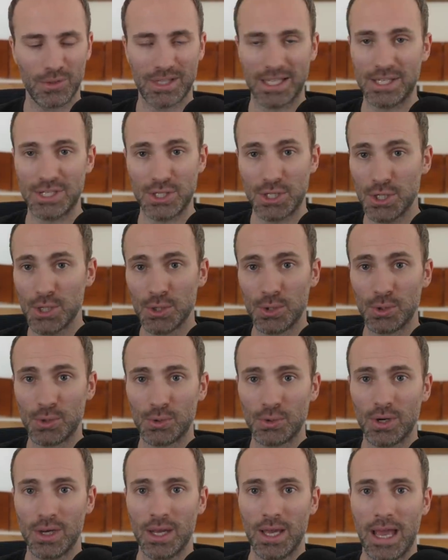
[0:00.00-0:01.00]
what they
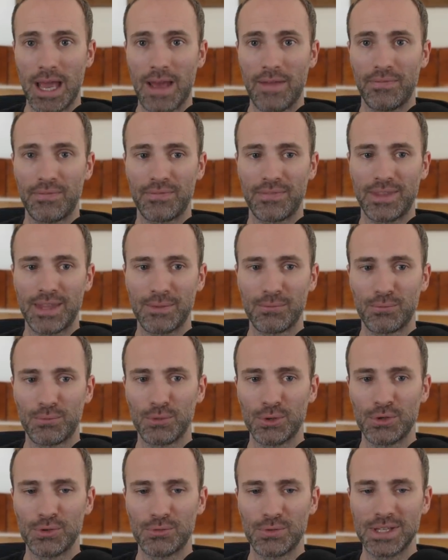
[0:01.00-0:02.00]
do, and they
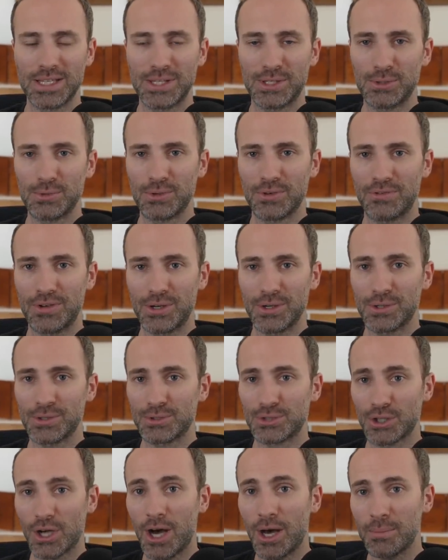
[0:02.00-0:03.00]
wouldn't really do a very
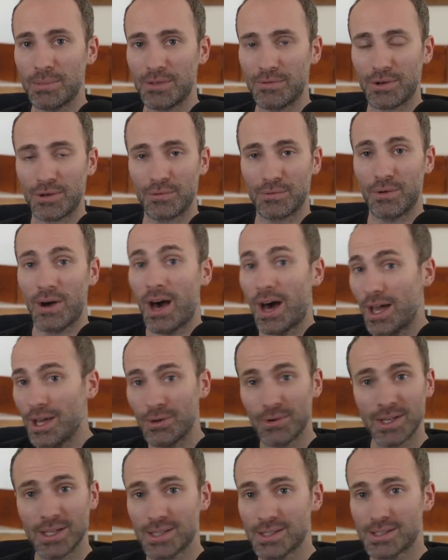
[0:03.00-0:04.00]
good job even of
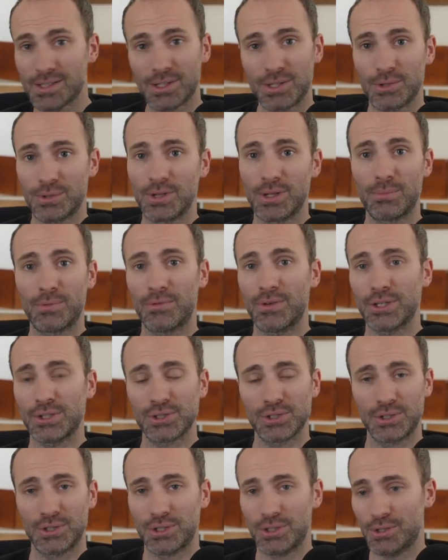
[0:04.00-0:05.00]
hiring a security
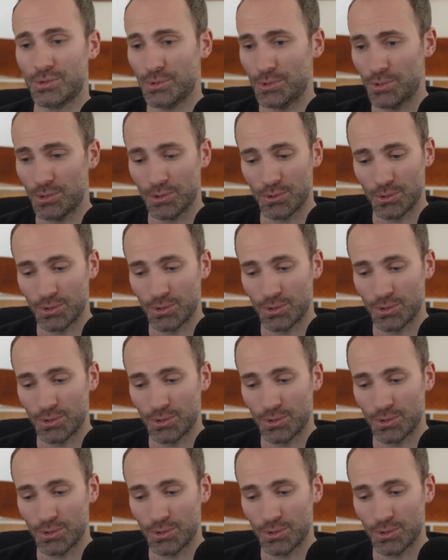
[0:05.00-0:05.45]
professional or,